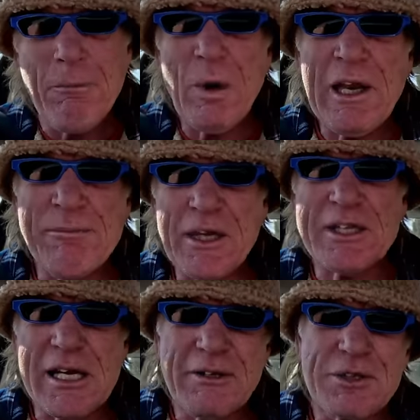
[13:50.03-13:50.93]
Well, let me
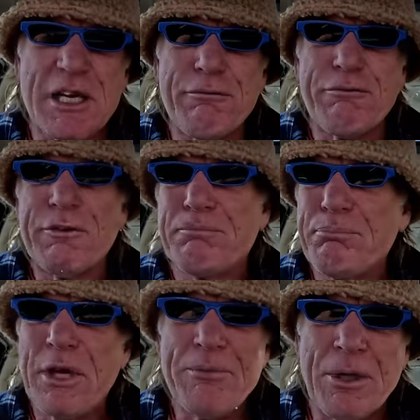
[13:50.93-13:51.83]
tell you something,
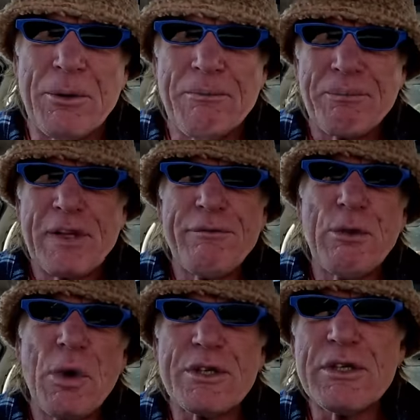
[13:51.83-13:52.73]
people. If
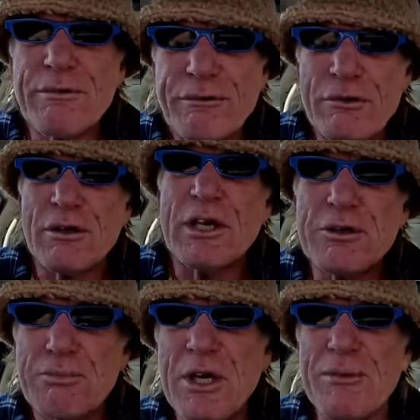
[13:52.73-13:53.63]
it wasn't for all
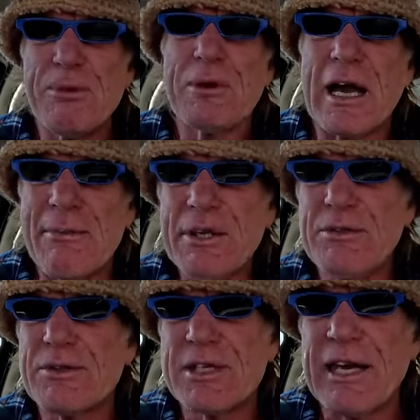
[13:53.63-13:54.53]
those people
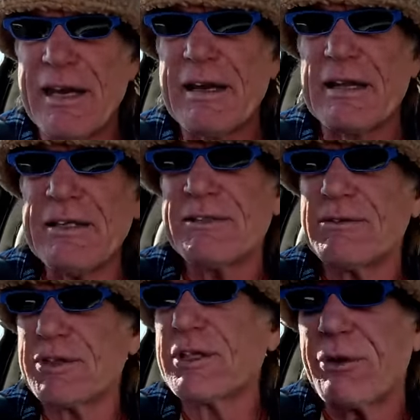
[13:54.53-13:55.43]
coming to England,
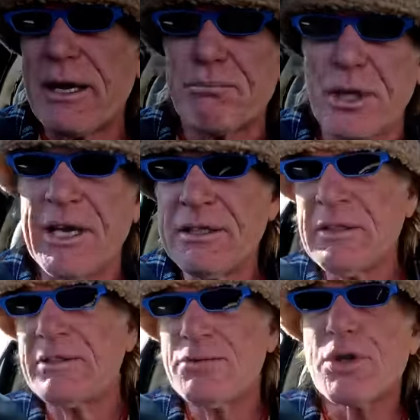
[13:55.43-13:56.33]
to Great
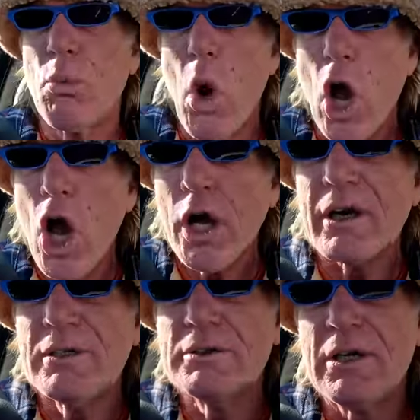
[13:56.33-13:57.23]
Britain, to work,
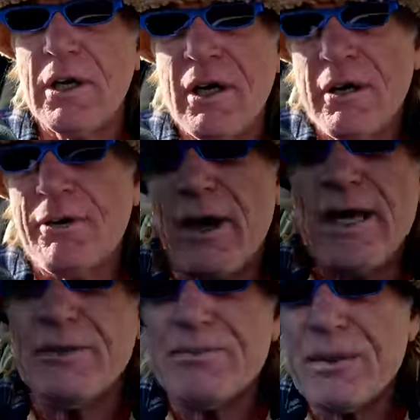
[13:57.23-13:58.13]

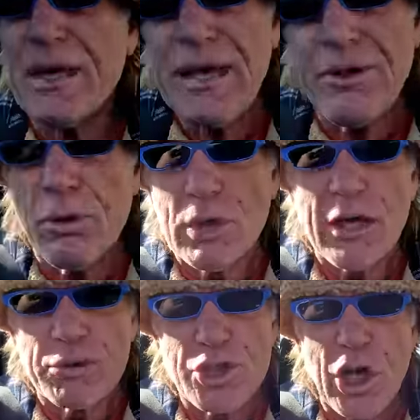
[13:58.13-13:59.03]
right, in all
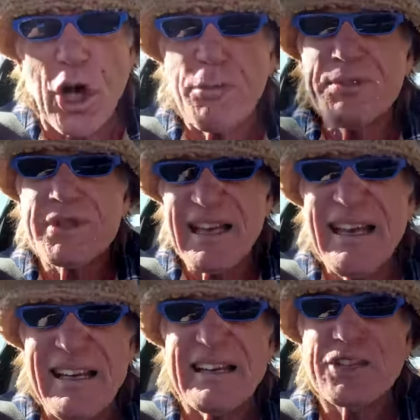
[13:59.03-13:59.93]
those jobs the
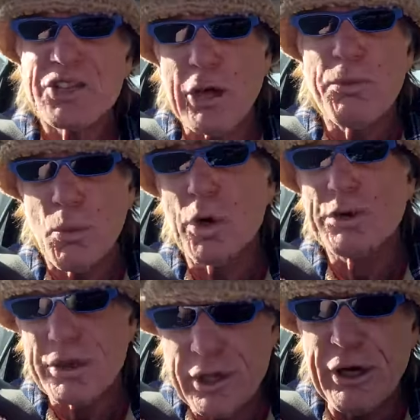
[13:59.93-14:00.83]
English don't
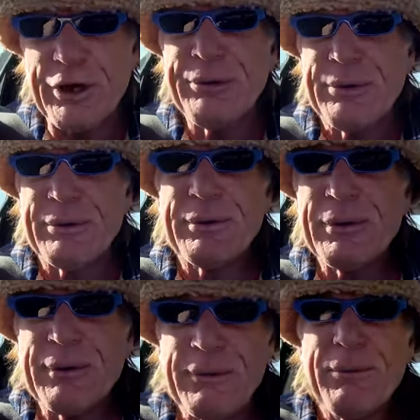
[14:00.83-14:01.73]
want to do,
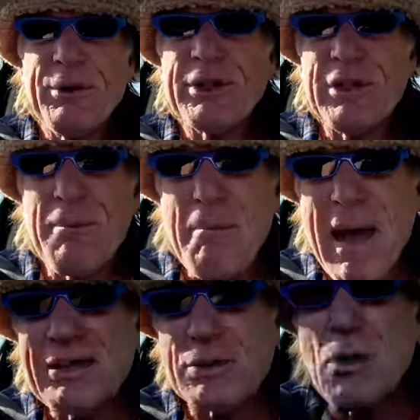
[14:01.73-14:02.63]
can you
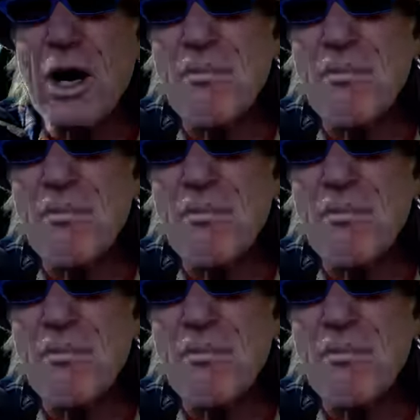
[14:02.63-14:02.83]
imagine what